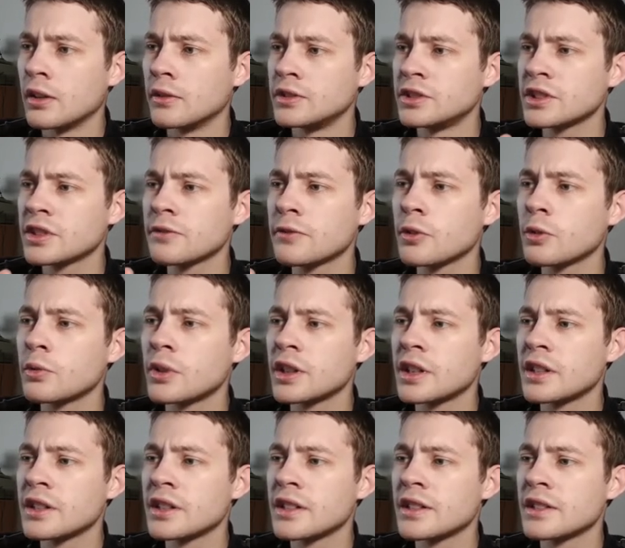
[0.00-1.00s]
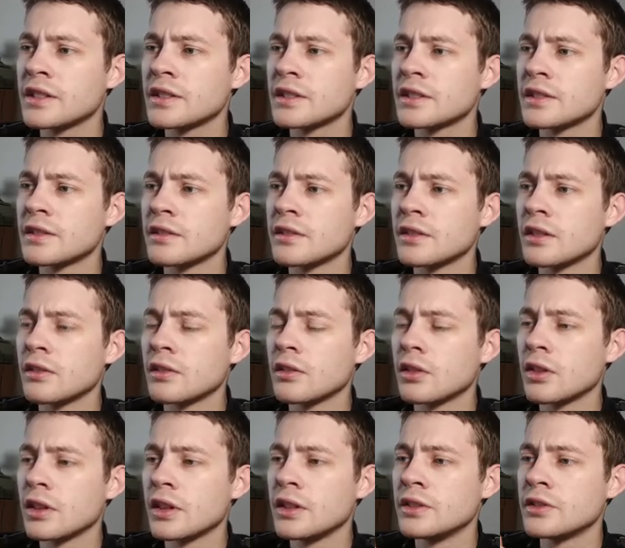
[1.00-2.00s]
Just for what it is,
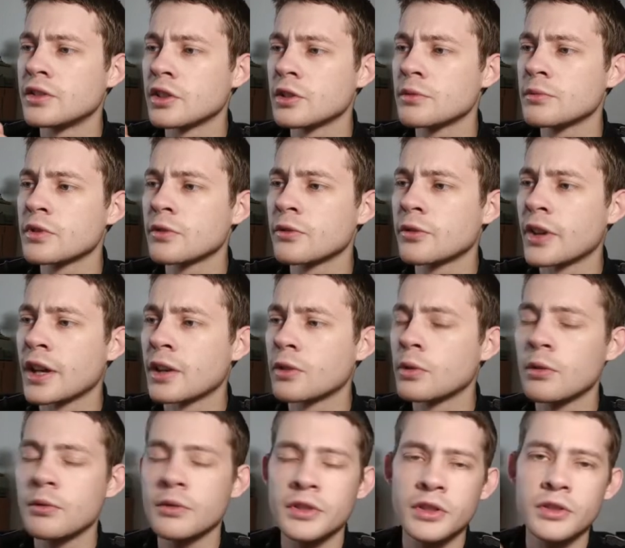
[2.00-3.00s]
in terms of like what we're